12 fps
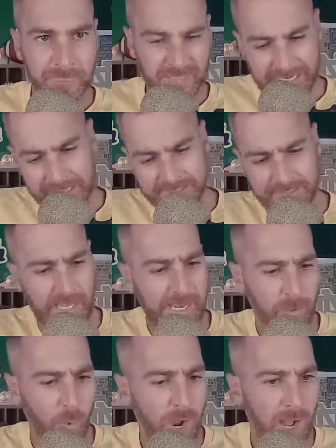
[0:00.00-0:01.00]
And it's
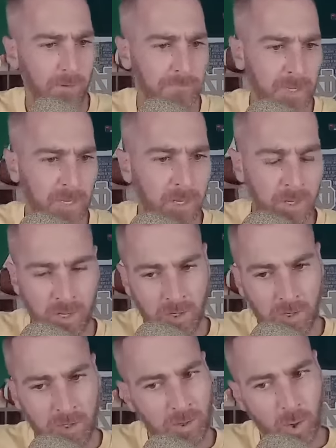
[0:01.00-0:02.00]
like, well,
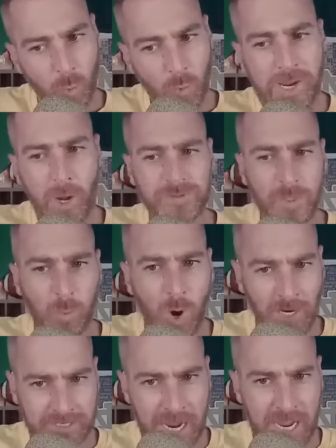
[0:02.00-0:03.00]
we only
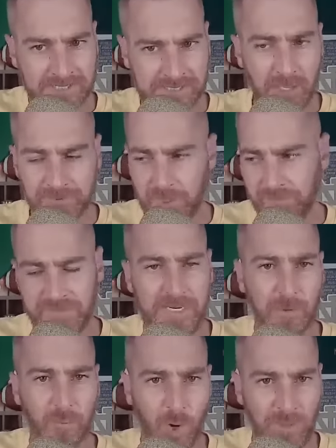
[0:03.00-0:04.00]
want guys out there if they
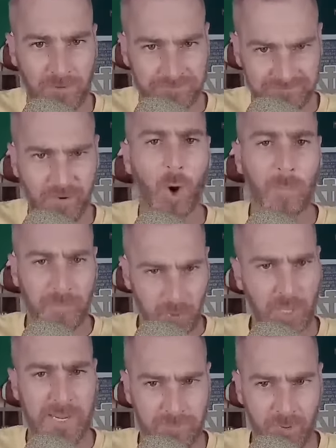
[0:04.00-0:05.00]
can run the full
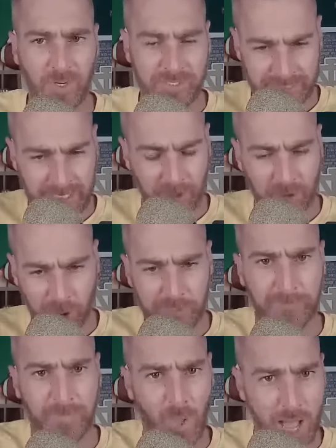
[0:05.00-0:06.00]
playbook and they're
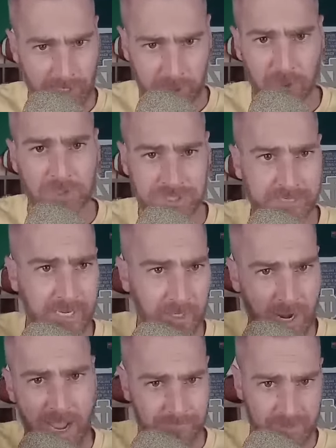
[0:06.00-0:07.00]
good blockers and they're
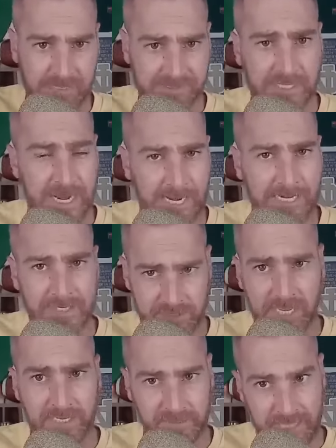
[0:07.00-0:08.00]
not missing
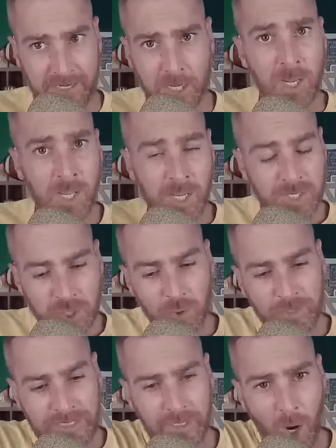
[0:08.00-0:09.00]
anything. Then you
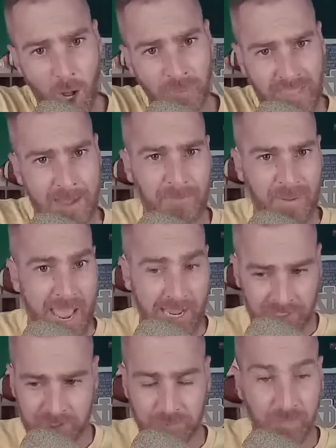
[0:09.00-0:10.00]
need all that
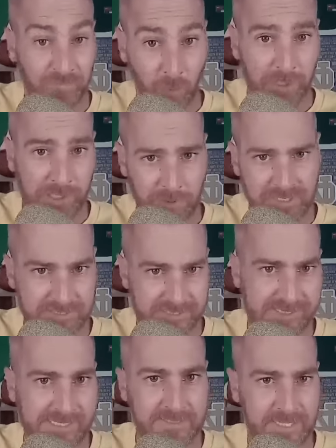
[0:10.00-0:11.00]
package before you can
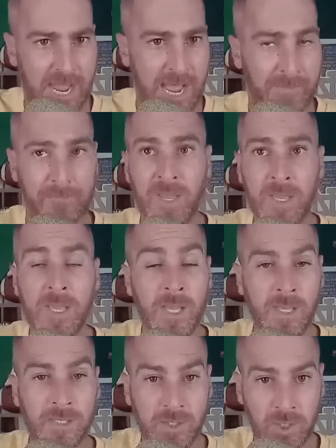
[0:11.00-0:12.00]
see time.
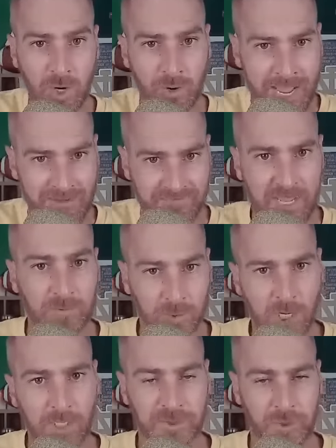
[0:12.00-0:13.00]
You don't have that
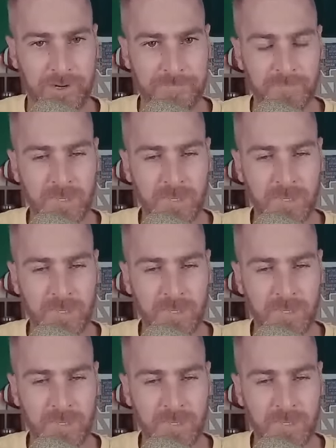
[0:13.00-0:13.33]
luxury.